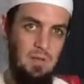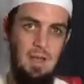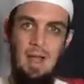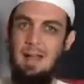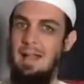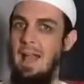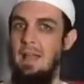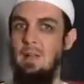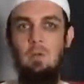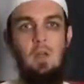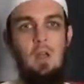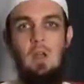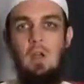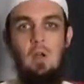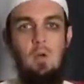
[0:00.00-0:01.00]
again,
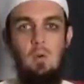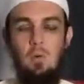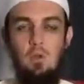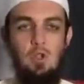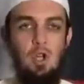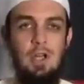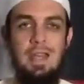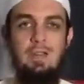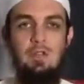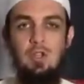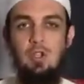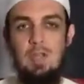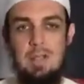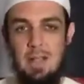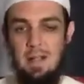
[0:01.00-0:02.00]
you're giving
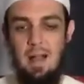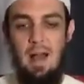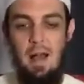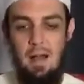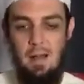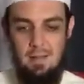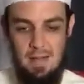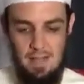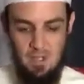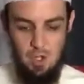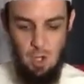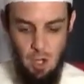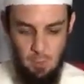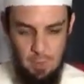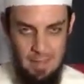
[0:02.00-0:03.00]
your zakah, that's
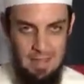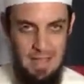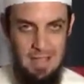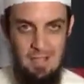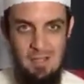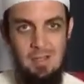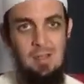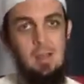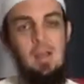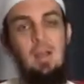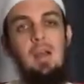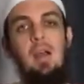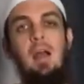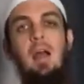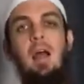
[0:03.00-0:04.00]
your obligation.
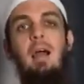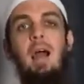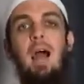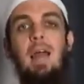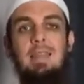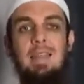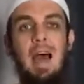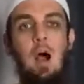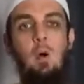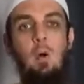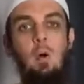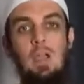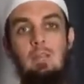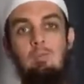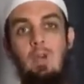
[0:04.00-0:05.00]
And
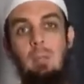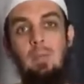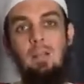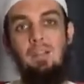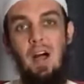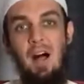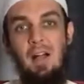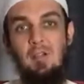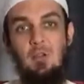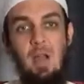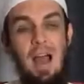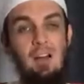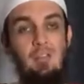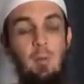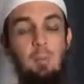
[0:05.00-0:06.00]
now in Ramadan, you
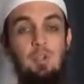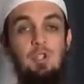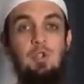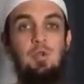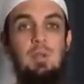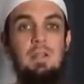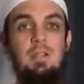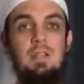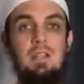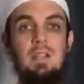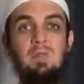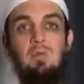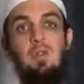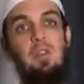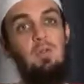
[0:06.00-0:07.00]
have
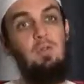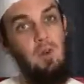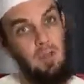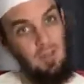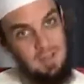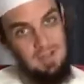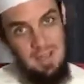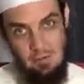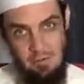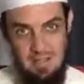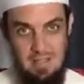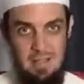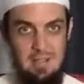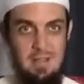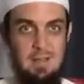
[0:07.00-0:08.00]
opportunities for the voluntary
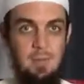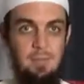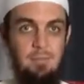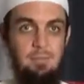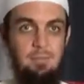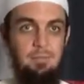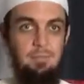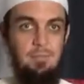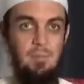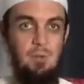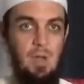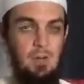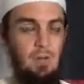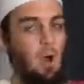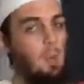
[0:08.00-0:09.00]
deeds.
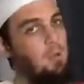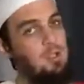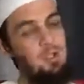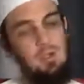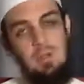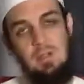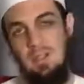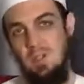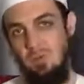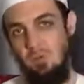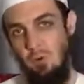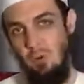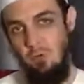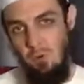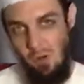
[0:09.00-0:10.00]
You have opportunities
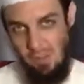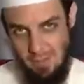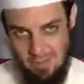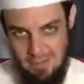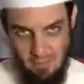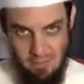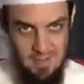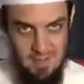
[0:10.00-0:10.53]
for voluntary